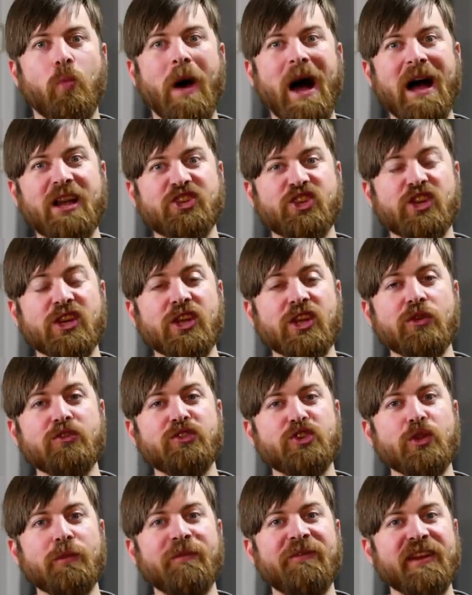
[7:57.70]
watching
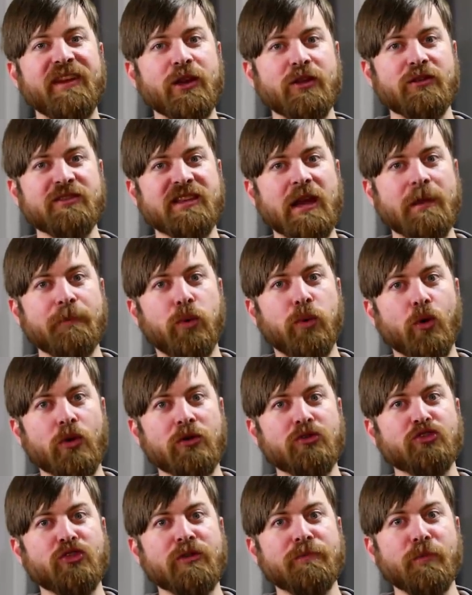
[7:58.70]
YouTube videos on
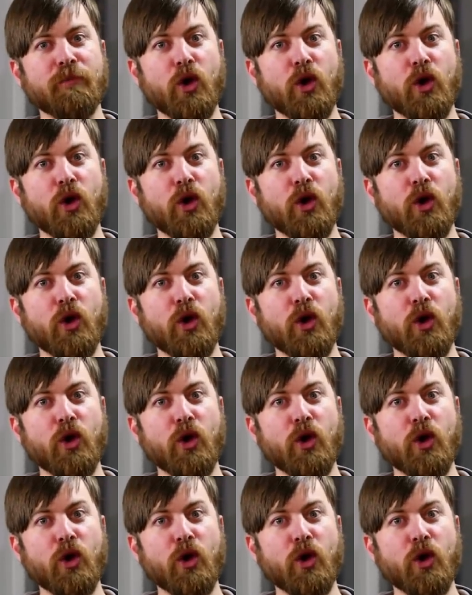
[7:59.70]
portrait